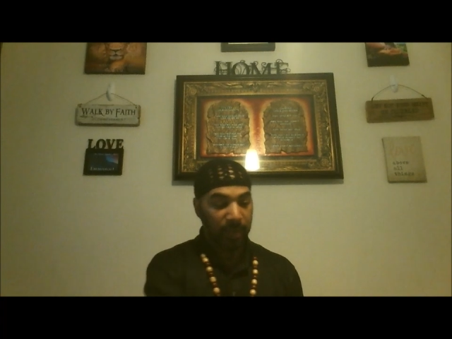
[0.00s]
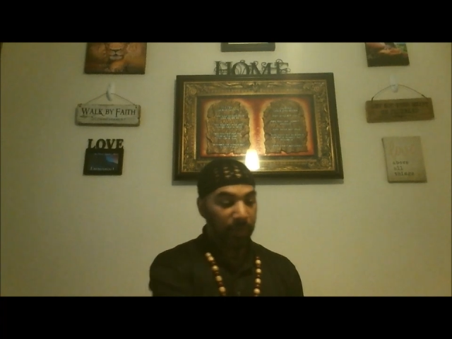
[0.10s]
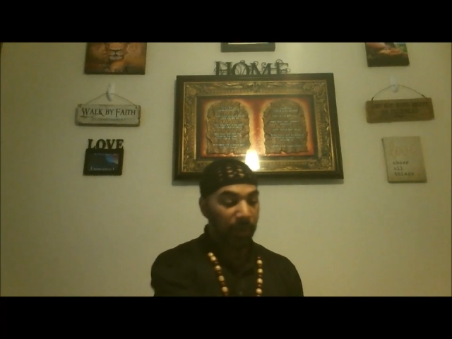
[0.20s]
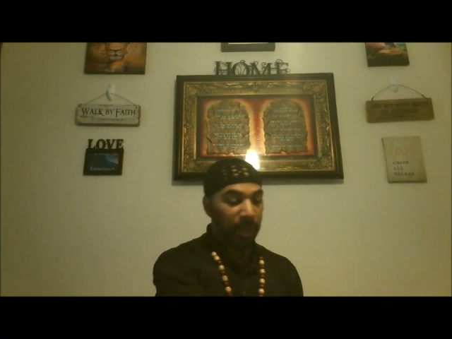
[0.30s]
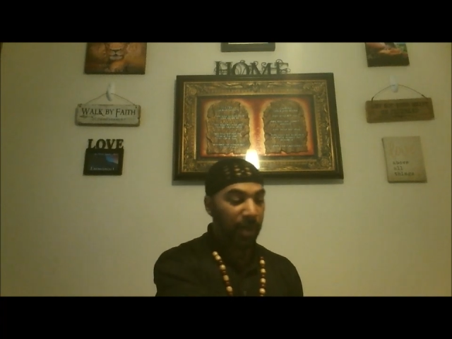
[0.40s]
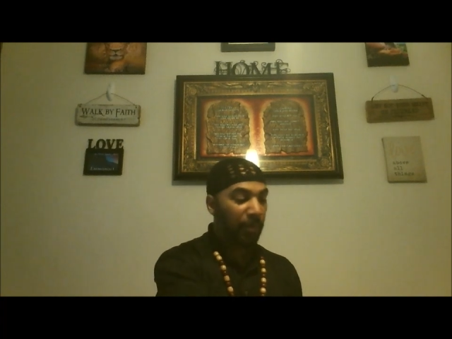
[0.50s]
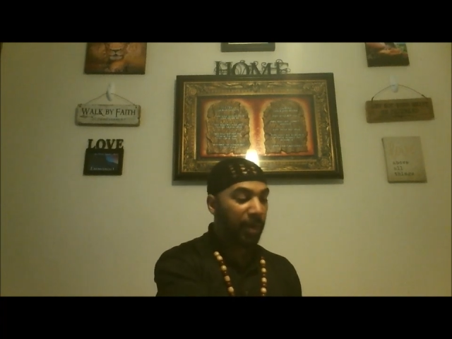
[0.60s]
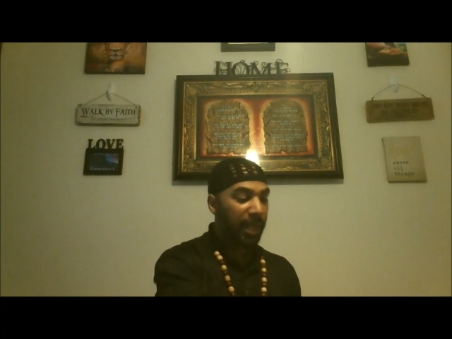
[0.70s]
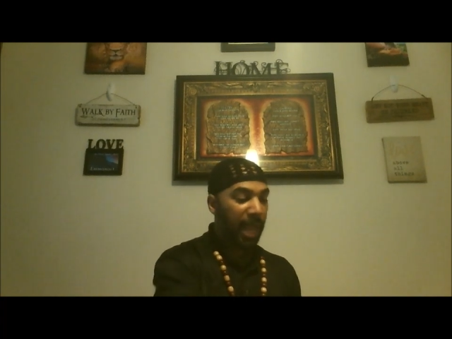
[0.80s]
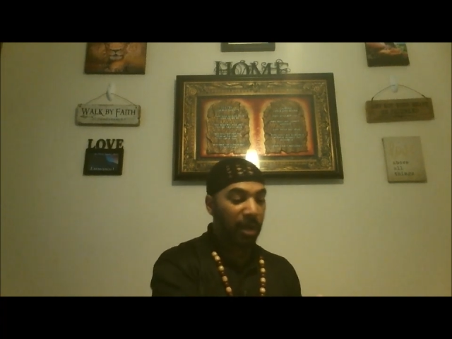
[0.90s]
where
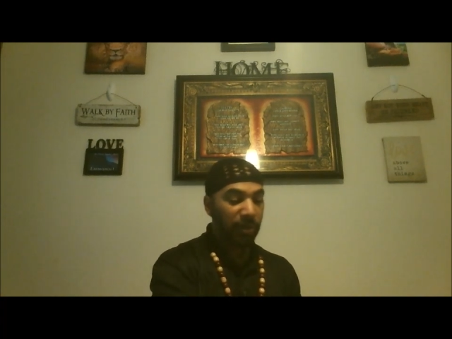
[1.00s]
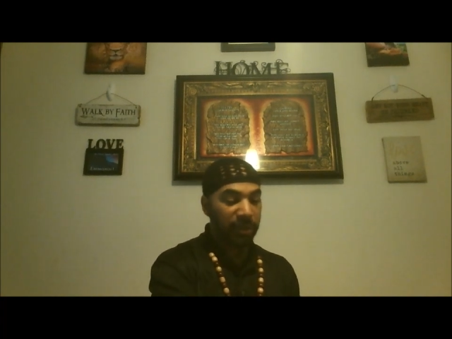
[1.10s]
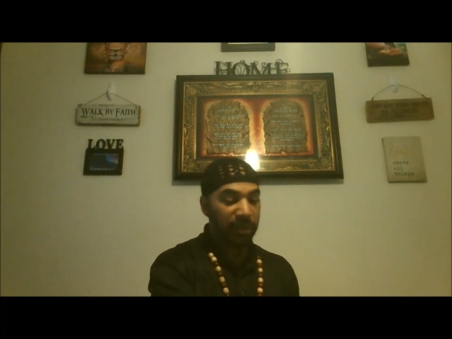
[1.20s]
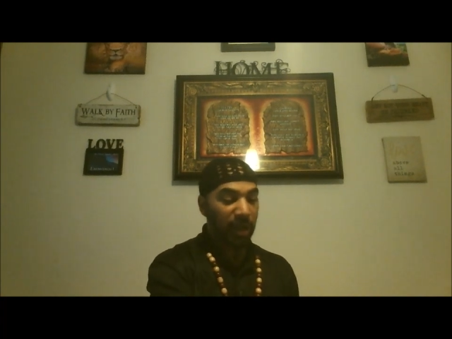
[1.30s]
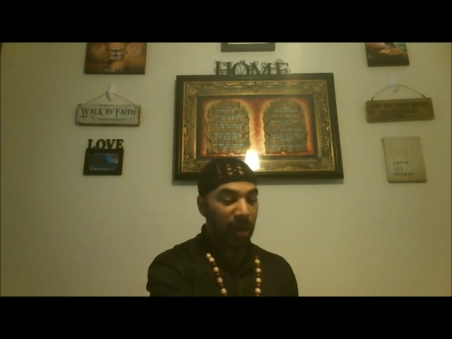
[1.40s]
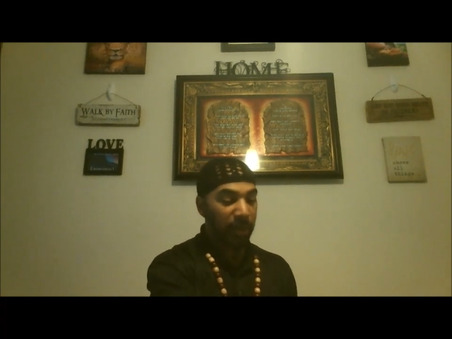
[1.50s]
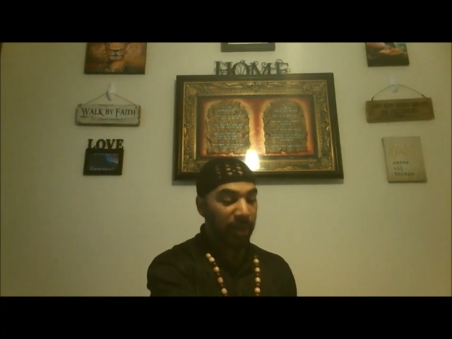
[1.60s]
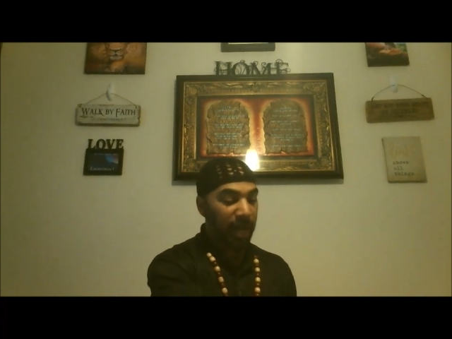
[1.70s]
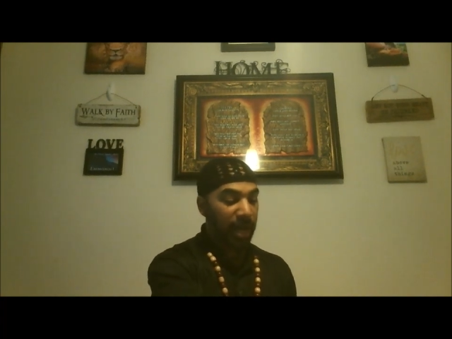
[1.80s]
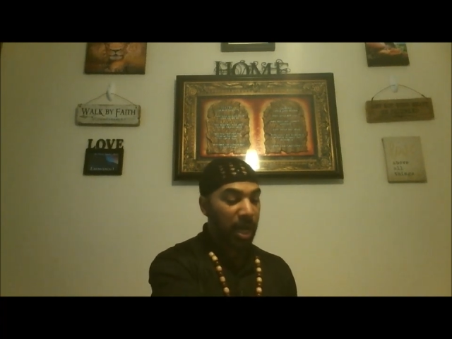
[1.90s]
YAHUSHA talk
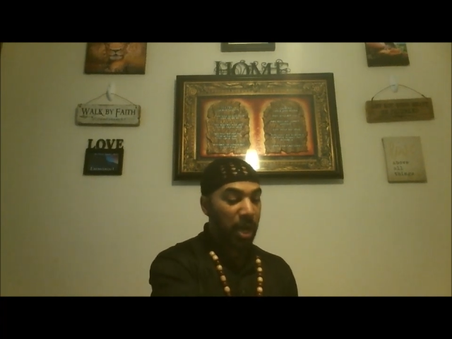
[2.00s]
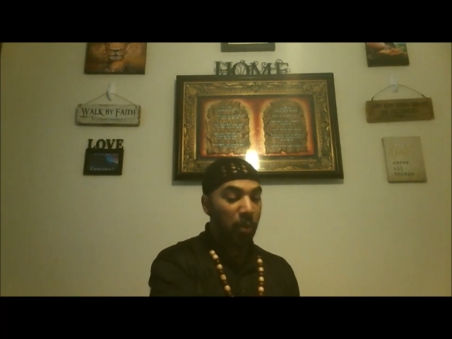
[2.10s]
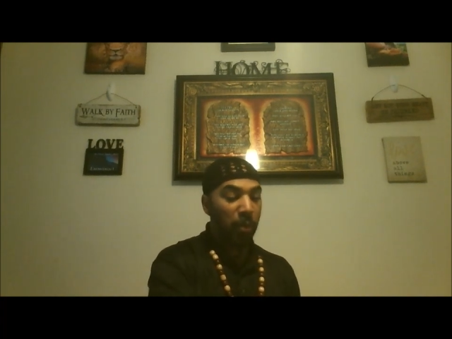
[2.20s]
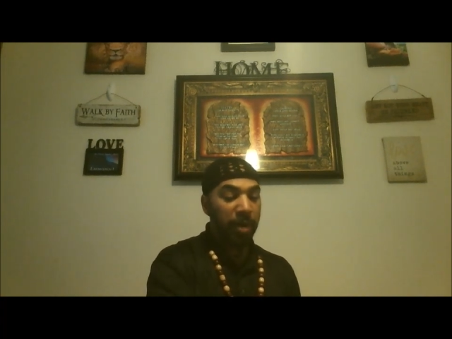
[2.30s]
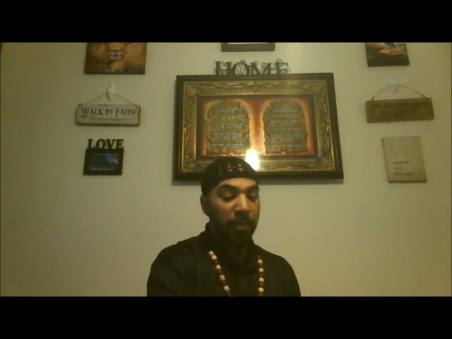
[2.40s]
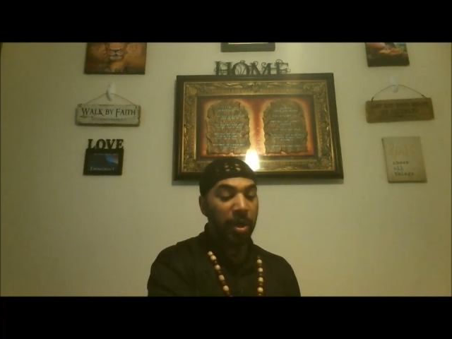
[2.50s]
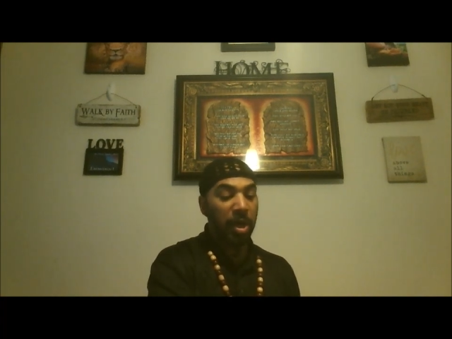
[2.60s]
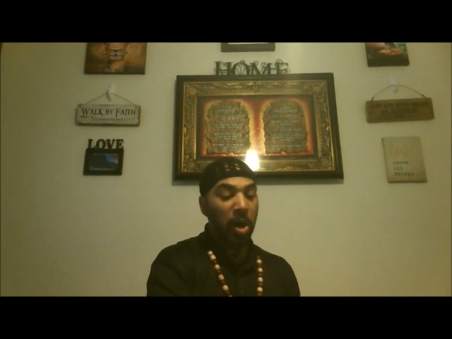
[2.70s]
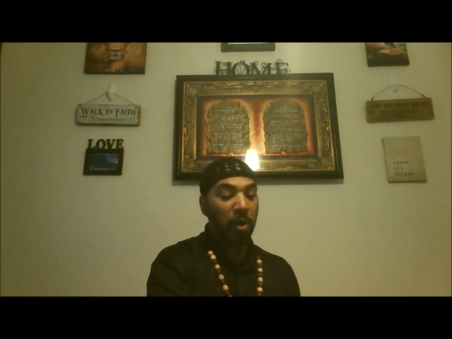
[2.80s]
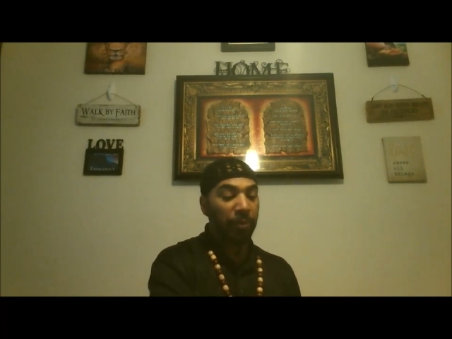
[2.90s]
about we will
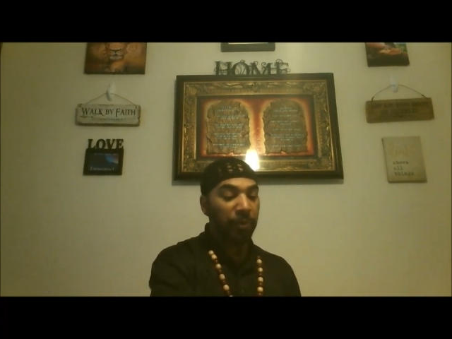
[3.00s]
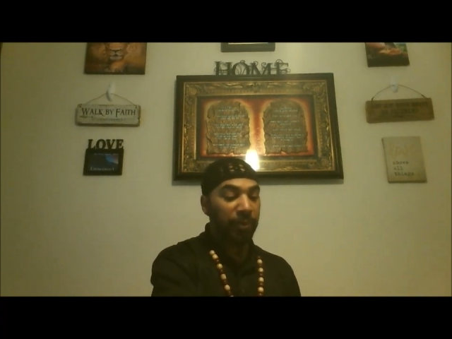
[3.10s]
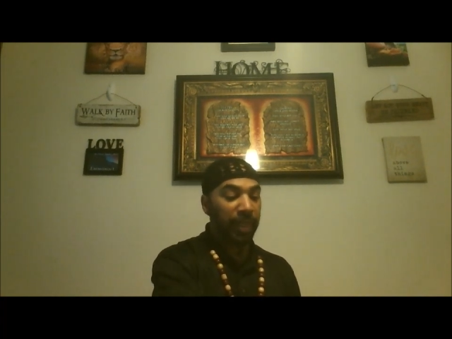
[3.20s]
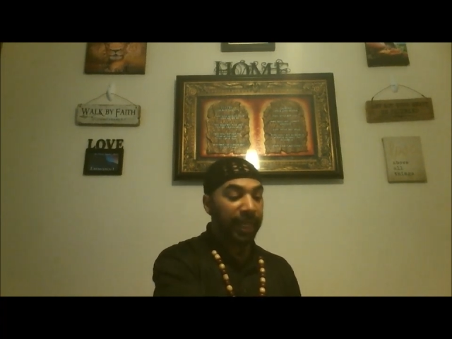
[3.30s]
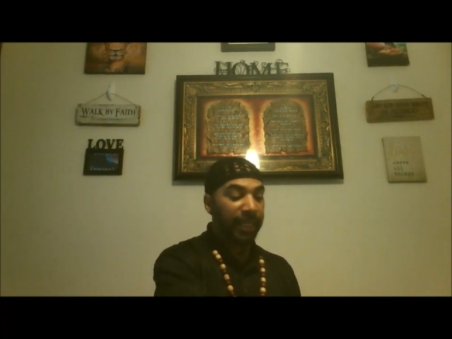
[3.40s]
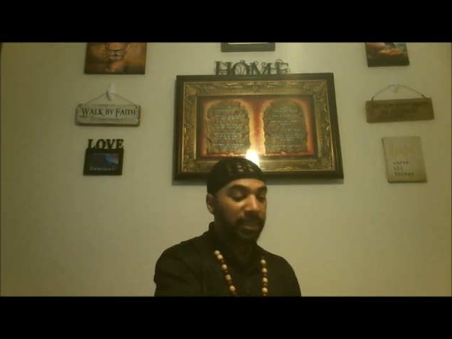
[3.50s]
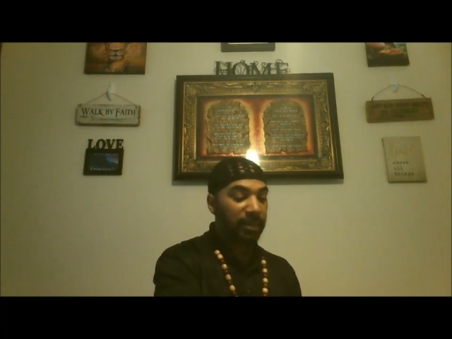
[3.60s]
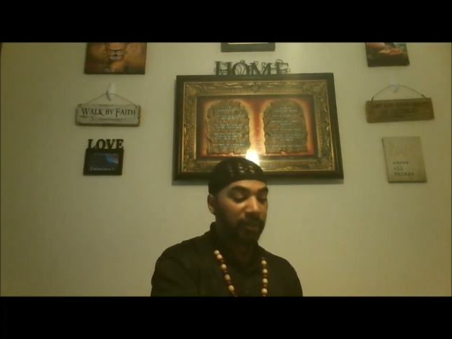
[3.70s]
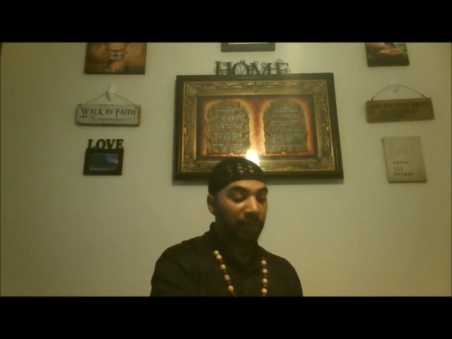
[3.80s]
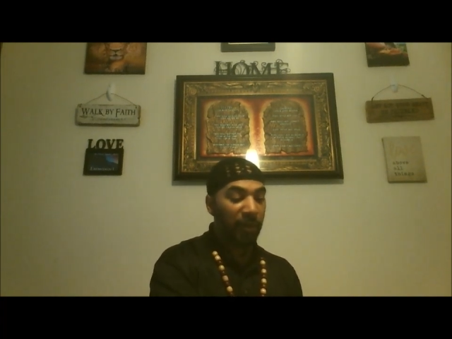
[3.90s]
go through
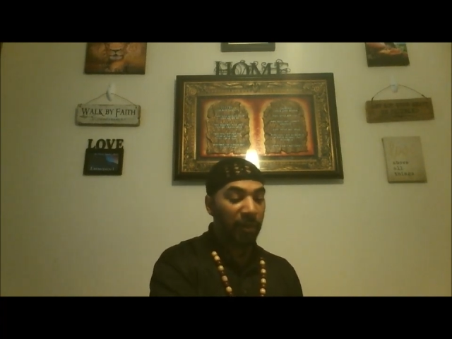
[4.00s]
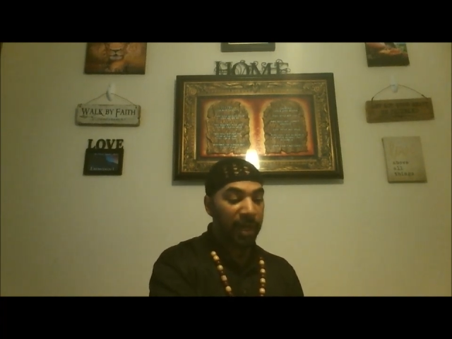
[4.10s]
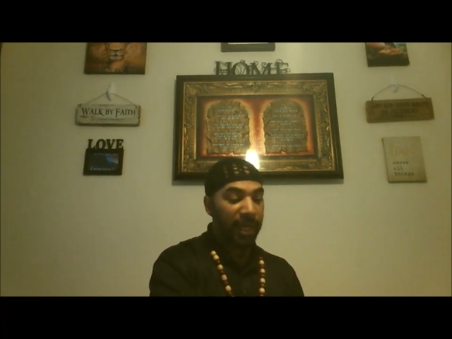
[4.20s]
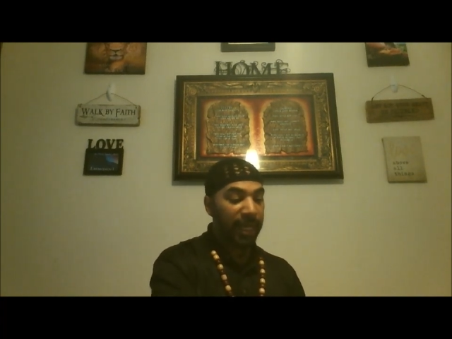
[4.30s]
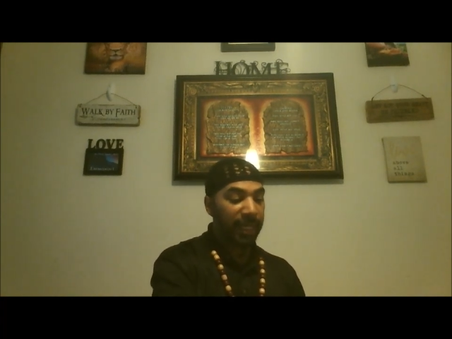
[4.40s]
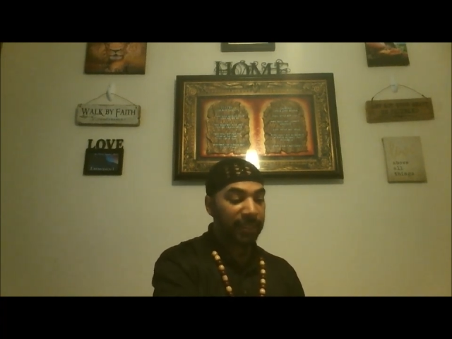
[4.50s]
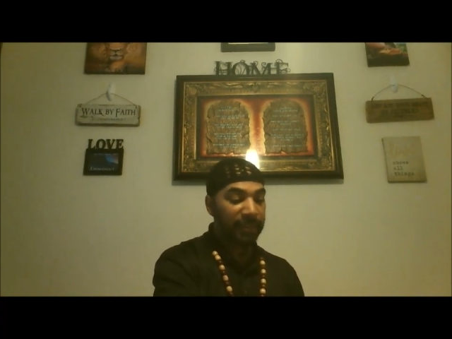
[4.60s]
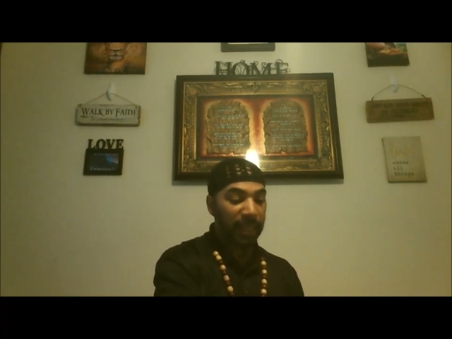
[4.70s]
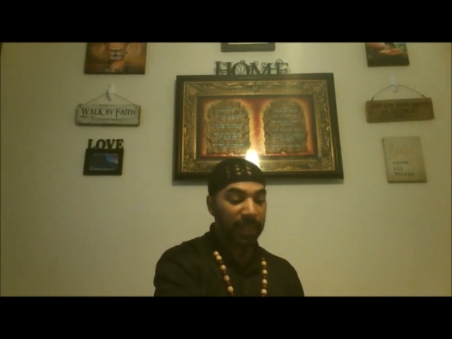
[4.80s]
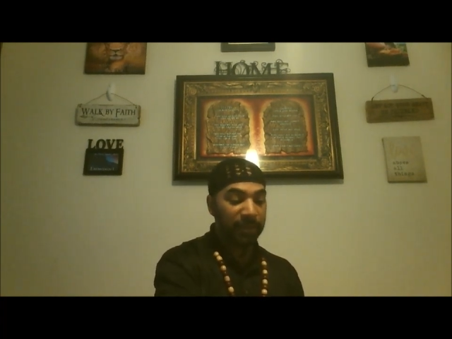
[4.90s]
things for what? His
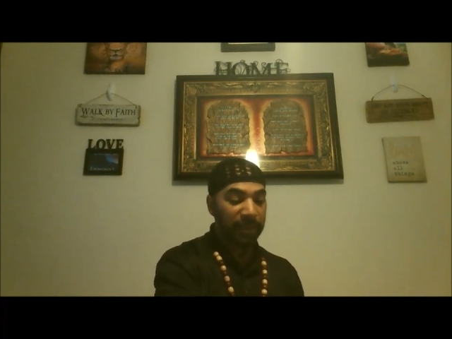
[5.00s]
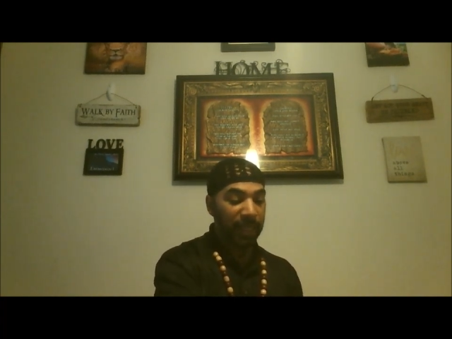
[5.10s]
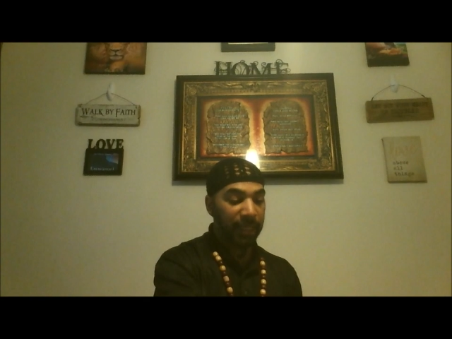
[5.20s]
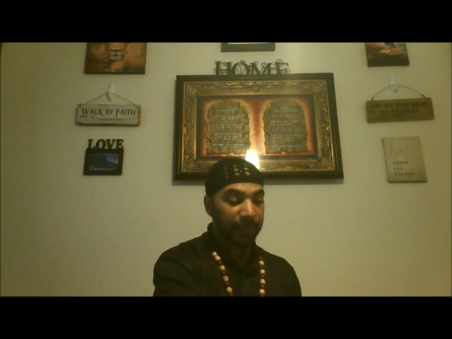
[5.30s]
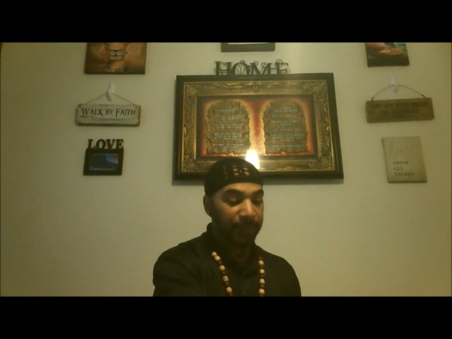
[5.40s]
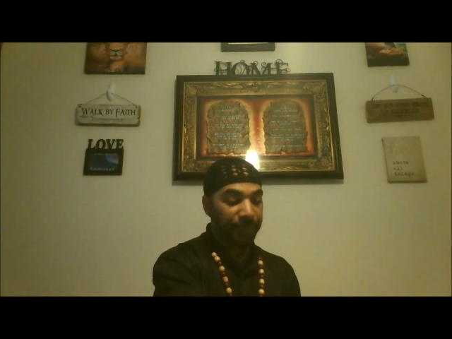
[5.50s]
name's sake.